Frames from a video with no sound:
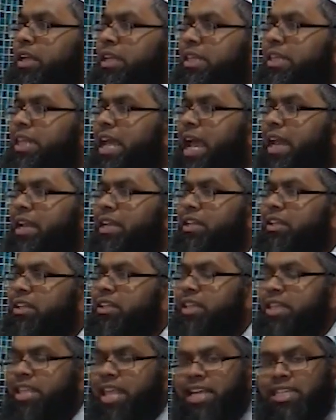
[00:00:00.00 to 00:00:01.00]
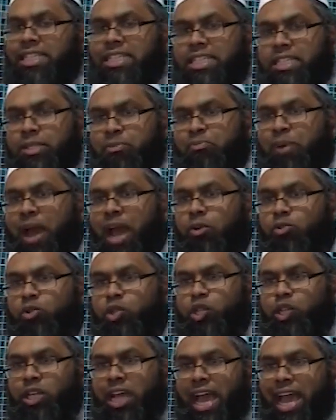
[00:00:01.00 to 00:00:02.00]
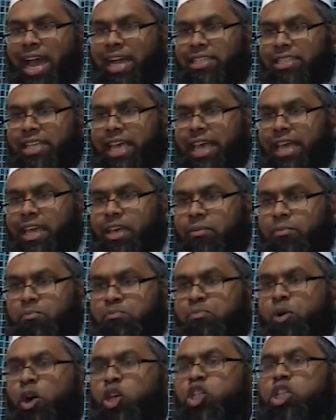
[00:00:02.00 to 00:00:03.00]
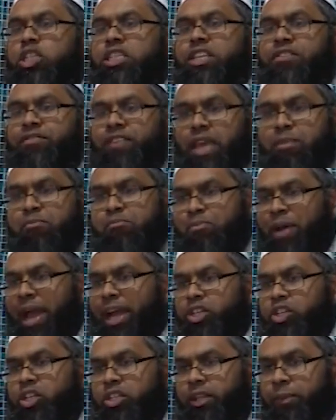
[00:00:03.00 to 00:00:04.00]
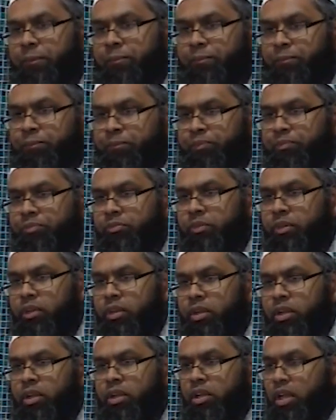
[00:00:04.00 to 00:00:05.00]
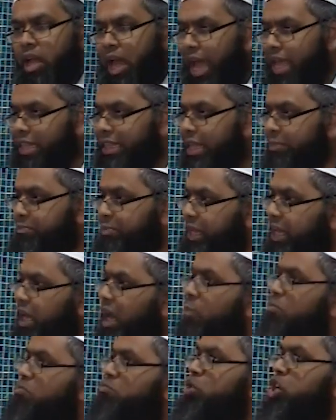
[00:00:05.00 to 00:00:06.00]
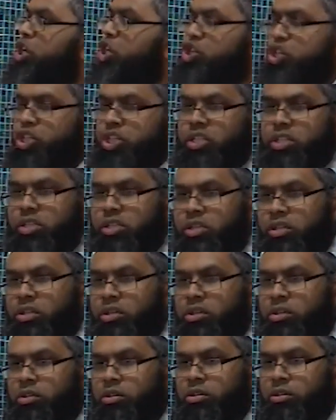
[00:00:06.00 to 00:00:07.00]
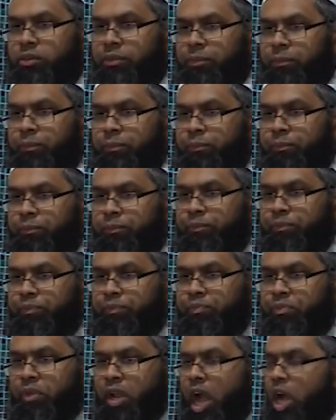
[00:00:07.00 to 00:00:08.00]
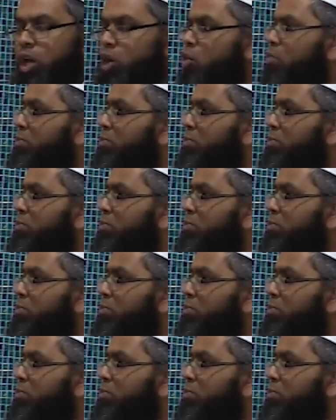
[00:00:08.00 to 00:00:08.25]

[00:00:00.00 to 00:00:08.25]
then their spouse has a positive impact on them and they become religious. I know